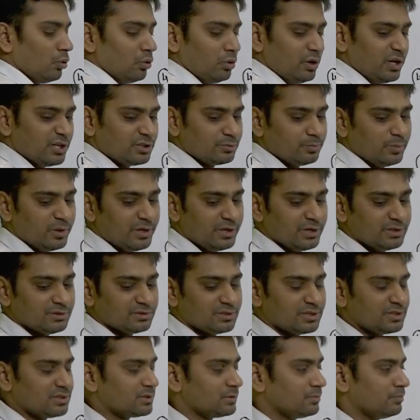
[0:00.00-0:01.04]
own
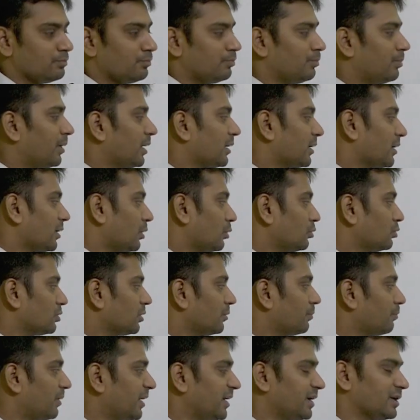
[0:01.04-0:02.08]
experiences, but out
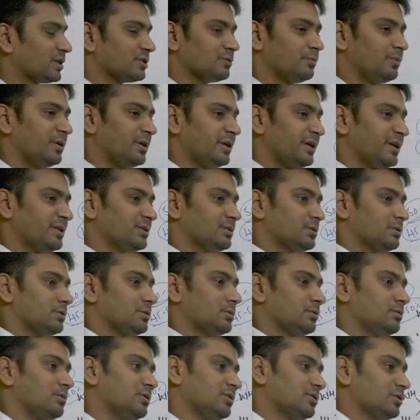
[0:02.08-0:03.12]
of my experience,
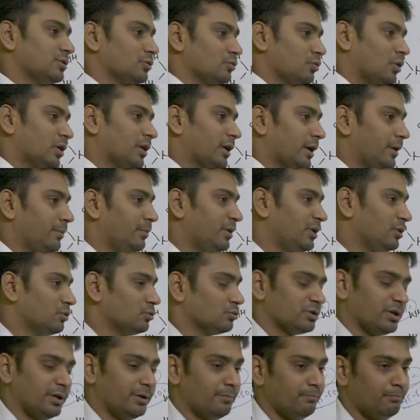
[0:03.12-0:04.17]
this is what I mean to
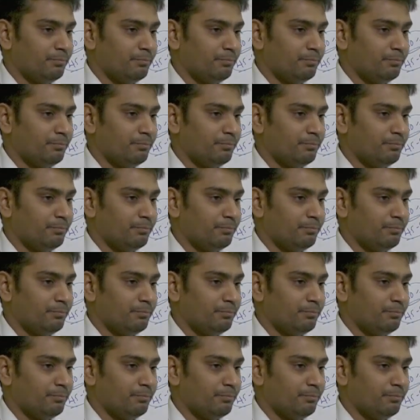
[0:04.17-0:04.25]
say.